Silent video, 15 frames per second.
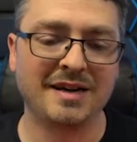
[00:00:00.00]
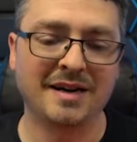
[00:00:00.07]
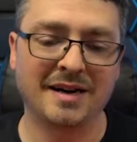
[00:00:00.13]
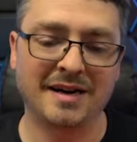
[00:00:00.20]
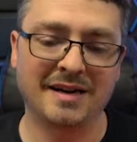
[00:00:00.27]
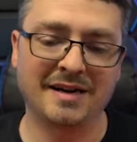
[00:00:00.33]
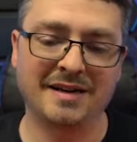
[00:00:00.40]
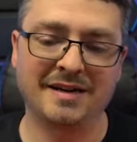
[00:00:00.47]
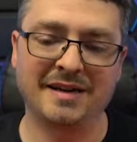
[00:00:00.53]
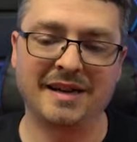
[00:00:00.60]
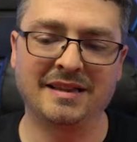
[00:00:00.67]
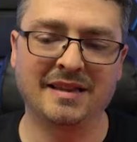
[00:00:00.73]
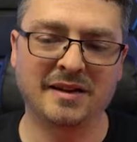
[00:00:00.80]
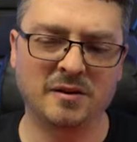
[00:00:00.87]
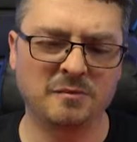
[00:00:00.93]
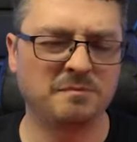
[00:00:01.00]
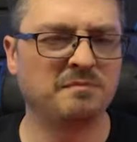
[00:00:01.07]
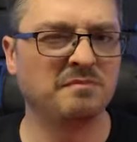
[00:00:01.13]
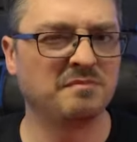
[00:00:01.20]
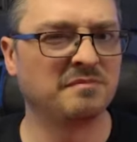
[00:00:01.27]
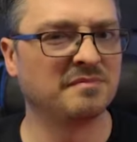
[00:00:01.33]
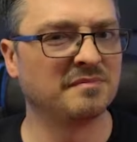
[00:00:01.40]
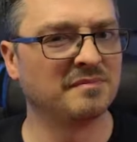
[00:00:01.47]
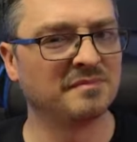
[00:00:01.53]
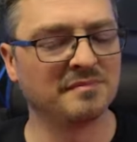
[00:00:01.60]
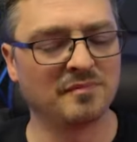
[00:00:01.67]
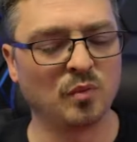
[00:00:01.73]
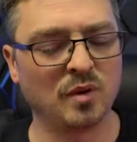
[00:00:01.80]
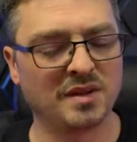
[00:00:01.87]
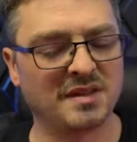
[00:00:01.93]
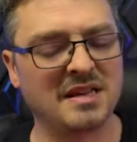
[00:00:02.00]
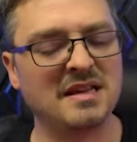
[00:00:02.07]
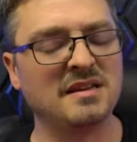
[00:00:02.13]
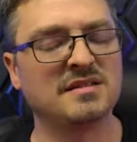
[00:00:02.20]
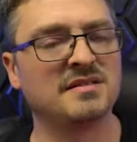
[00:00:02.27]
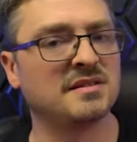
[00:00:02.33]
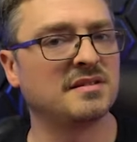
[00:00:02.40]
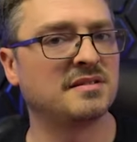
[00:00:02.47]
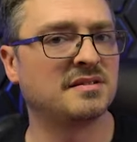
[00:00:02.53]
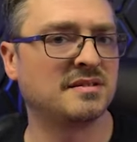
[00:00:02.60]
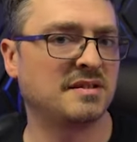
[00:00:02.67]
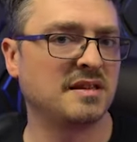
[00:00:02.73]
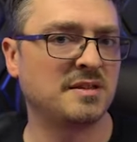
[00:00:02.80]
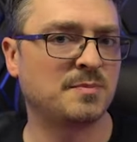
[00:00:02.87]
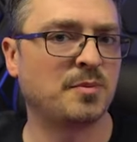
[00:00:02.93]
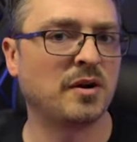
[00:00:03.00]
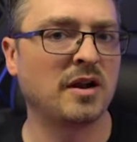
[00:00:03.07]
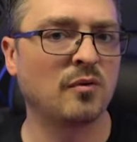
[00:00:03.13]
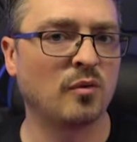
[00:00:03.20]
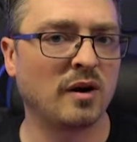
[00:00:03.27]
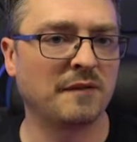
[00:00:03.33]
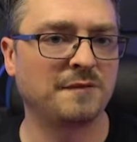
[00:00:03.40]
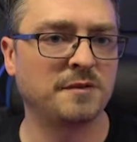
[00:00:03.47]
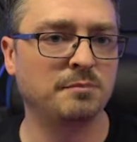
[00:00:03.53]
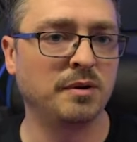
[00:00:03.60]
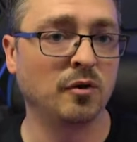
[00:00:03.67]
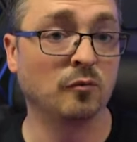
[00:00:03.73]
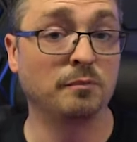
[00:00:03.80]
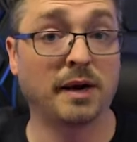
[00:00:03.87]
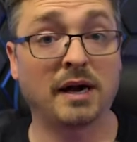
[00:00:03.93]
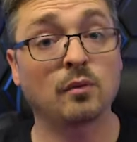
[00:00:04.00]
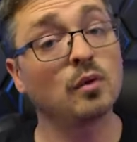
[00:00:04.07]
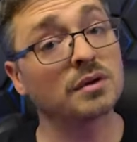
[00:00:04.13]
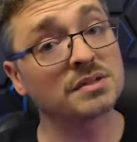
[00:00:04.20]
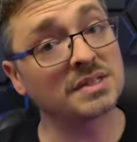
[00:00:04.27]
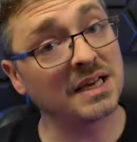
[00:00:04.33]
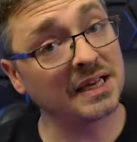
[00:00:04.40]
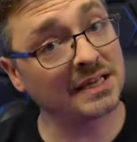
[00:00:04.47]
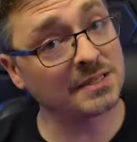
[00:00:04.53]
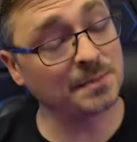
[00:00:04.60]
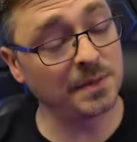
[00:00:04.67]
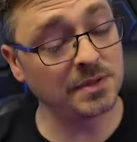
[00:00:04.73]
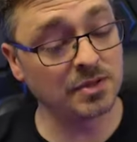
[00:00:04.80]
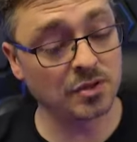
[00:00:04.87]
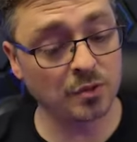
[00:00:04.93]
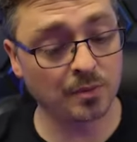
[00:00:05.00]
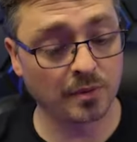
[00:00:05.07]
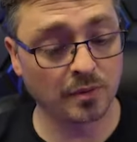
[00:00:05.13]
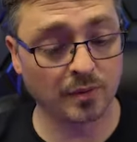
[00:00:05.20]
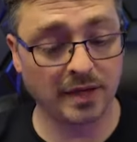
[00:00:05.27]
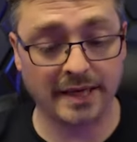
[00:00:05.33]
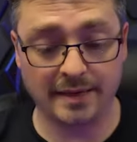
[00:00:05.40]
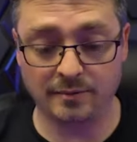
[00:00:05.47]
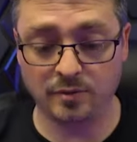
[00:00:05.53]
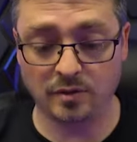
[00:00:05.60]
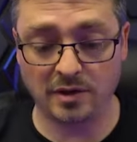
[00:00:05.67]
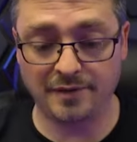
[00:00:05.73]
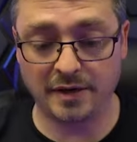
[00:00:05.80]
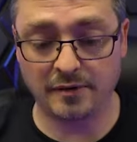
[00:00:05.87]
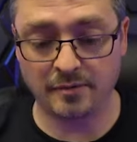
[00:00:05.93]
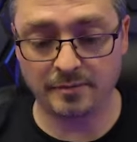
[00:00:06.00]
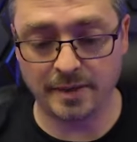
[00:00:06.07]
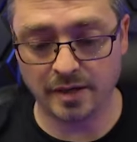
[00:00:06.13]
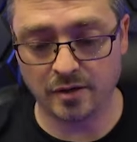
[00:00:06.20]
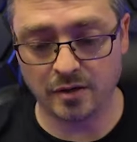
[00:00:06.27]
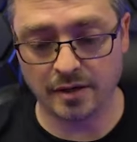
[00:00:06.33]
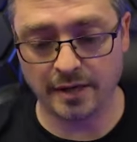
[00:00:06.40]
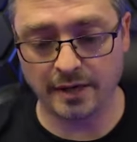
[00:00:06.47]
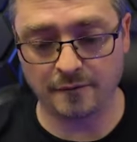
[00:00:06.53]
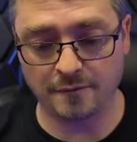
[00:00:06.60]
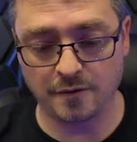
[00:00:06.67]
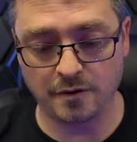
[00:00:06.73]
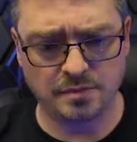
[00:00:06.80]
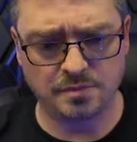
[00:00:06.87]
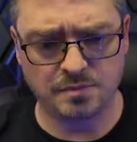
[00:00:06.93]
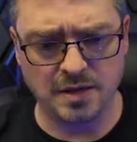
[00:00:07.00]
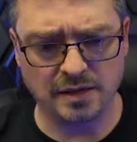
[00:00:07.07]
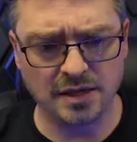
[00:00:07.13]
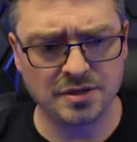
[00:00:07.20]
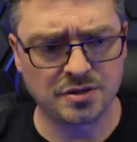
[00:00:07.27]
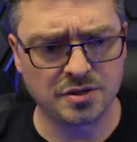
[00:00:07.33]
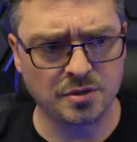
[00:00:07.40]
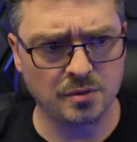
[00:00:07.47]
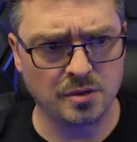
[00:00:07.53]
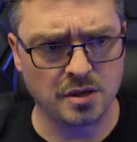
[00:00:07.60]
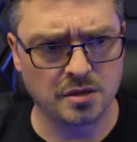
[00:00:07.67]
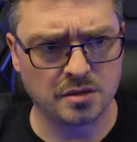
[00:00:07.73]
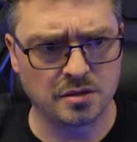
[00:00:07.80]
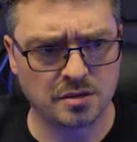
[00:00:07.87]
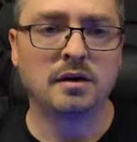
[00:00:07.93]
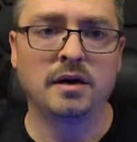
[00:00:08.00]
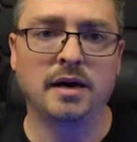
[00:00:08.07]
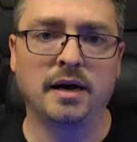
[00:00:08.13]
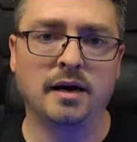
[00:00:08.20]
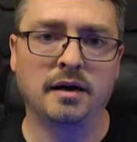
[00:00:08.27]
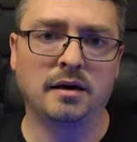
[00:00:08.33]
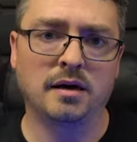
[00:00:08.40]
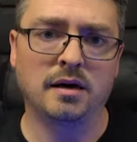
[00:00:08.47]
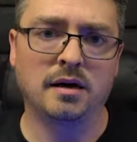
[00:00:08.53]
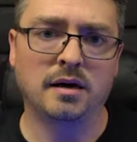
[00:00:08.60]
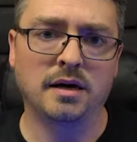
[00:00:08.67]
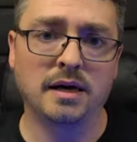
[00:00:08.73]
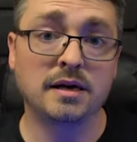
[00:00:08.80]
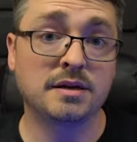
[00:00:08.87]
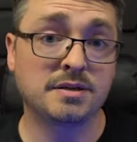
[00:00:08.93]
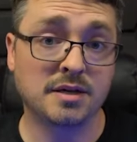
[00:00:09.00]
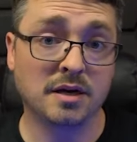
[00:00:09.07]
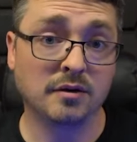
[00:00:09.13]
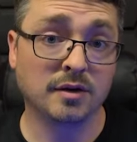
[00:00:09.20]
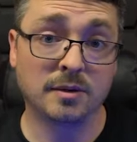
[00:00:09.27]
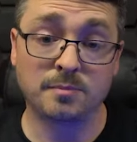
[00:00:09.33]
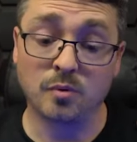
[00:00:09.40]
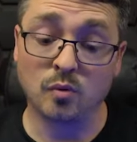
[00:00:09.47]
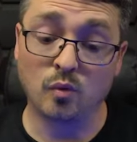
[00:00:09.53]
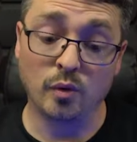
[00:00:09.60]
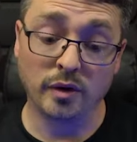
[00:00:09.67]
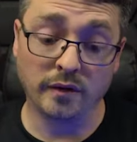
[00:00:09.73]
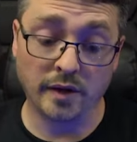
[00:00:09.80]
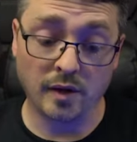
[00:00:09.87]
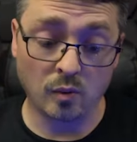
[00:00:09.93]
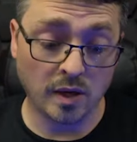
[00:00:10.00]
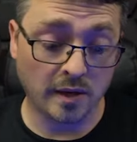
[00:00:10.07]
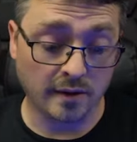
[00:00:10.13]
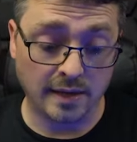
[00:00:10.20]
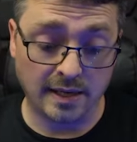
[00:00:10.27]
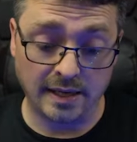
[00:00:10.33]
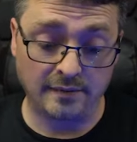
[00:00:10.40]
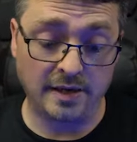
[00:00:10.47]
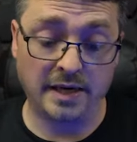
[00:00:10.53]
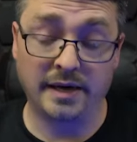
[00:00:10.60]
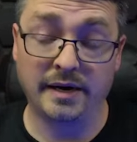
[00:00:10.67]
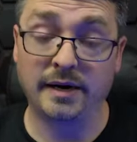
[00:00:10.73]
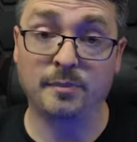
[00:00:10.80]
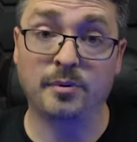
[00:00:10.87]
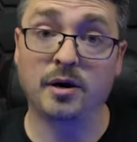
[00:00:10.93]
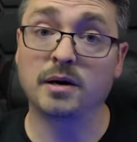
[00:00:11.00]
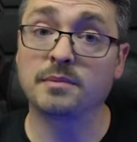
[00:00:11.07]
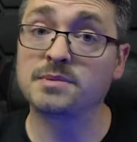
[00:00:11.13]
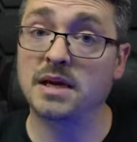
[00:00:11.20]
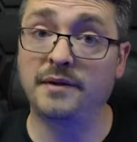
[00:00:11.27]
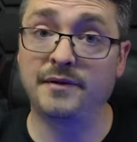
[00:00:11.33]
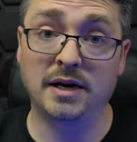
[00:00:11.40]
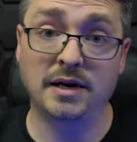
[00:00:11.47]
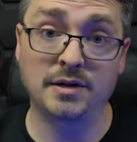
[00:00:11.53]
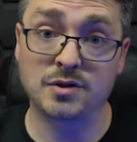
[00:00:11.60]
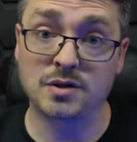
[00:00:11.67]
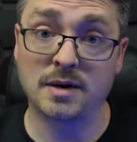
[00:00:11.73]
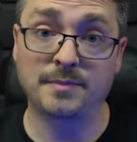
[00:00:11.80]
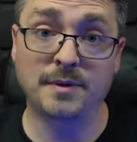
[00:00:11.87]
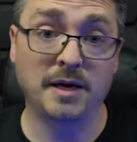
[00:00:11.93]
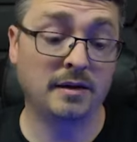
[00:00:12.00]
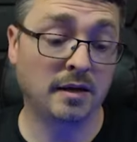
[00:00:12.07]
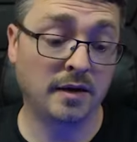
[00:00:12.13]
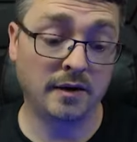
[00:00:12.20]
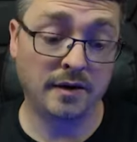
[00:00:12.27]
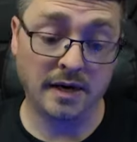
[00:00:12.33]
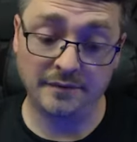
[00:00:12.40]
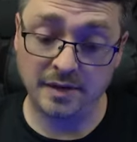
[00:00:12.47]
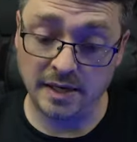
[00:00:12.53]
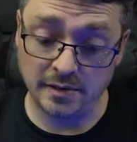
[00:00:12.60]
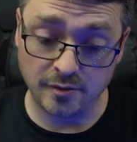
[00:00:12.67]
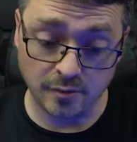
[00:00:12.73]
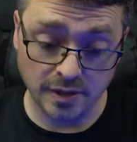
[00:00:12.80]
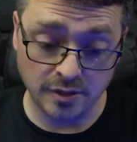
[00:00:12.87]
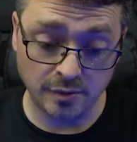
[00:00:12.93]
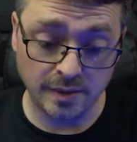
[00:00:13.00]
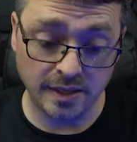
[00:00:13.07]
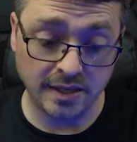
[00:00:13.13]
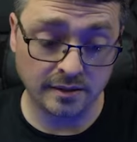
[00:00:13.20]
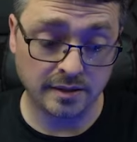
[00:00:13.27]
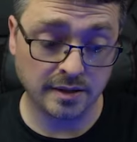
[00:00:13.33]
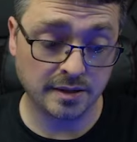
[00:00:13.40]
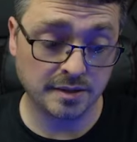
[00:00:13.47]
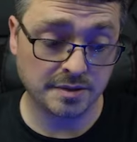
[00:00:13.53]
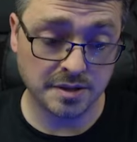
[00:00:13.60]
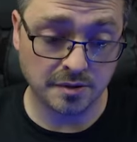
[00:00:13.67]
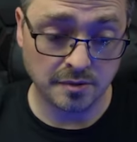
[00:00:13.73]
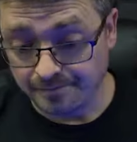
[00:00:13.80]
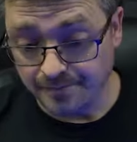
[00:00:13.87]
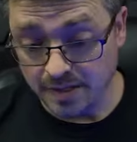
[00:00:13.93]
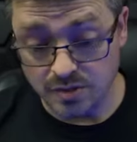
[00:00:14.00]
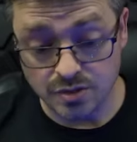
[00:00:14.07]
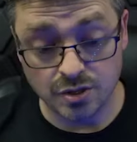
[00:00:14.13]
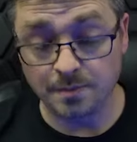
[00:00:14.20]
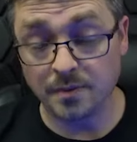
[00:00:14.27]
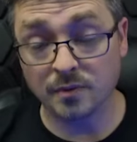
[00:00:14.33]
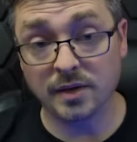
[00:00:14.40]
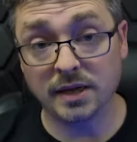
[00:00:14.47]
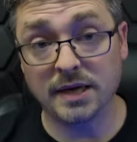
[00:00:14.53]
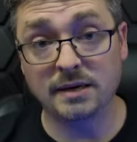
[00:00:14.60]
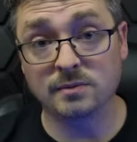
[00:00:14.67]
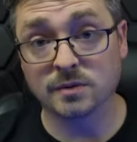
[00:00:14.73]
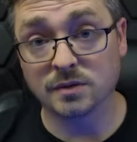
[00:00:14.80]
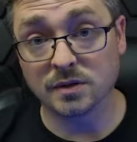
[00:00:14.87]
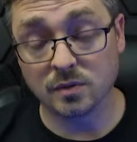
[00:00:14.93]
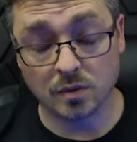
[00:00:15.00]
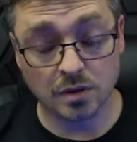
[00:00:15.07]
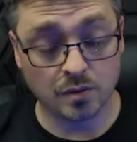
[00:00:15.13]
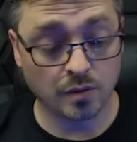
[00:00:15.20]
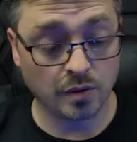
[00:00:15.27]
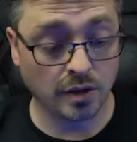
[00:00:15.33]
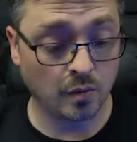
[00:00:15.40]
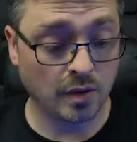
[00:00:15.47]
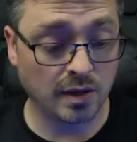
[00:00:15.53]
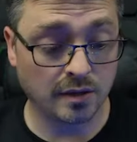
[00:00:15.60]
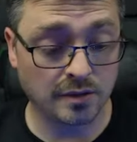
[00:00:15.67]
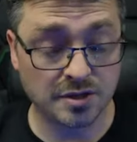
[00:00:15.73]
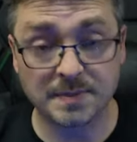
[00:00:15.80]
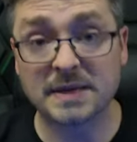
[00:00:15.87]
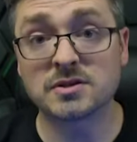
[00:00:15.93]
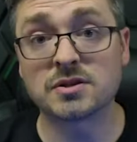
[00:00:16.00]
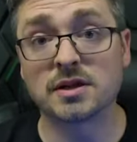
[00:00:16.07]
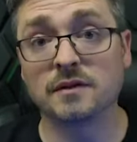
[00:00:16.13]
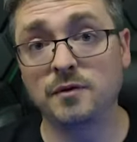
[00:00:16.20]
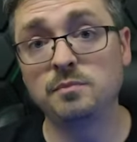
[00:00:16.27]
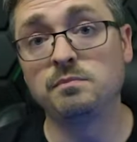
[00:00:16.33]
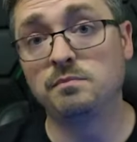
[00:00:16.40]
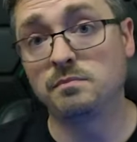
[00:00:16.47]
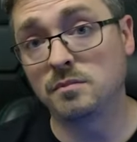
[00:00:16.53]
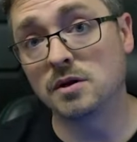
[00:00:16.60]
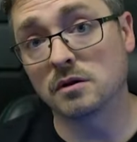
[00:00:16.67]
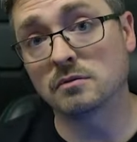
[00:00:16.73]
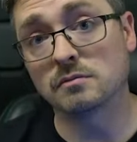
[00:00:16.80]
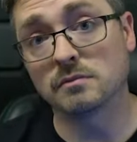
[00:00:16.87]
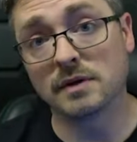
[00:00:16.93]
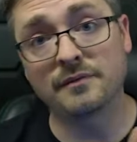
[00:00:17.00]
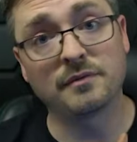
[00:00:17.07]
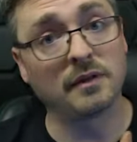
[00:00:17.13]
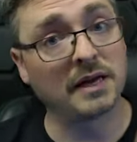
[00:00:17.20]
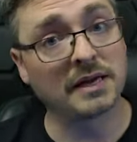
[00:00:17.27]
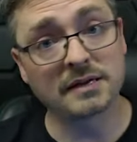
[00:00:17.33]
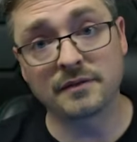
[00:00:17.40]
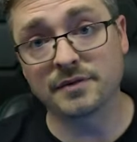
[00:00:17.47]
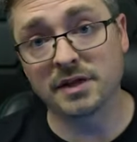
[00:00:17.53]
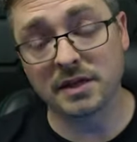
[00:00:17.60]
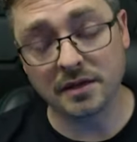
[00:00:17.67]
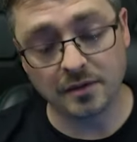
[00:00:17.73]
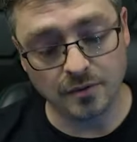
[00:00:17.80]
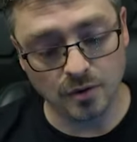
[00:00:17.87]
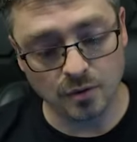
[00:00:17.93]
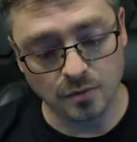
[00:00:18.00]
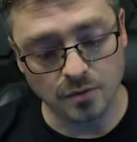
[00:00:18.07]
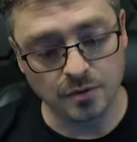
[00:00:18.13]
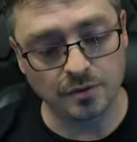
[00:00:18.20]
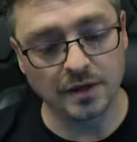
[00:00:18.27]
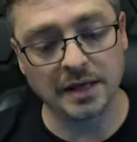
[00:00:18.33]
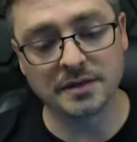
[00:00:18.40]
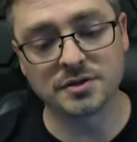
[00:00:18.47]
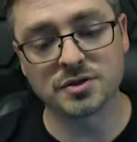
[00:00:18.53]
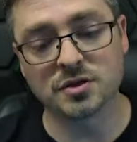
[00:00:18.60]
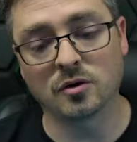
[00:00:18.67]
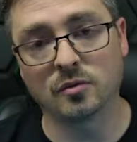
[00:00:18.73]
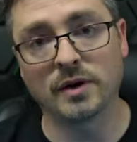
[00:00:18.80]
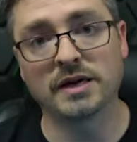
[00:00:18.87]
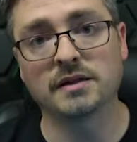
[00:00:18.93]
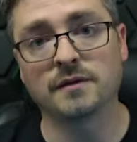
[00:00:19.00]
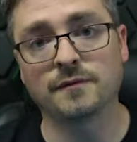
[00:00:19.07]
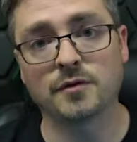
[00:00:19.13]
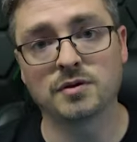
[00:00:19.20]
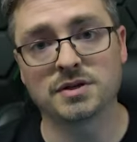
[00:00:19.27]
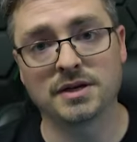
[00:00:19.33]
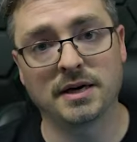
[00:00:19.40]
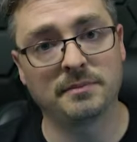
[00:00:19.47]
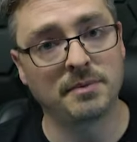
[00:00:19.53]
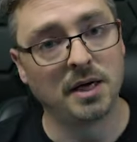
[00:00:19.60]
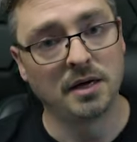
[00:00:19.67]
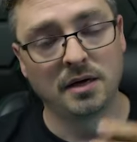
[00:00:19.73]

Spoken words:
Headliner with these is pretty rough to build, but I will say it's been super reliable. I've had it on my car now for at least 2 years, and it has held up really well. I haven't had any problems. I haven't had to drop the headliner. I haven't had to redo anything. So they're super reliable. They work really well, especially if you know, like everything, you do the install right the first time.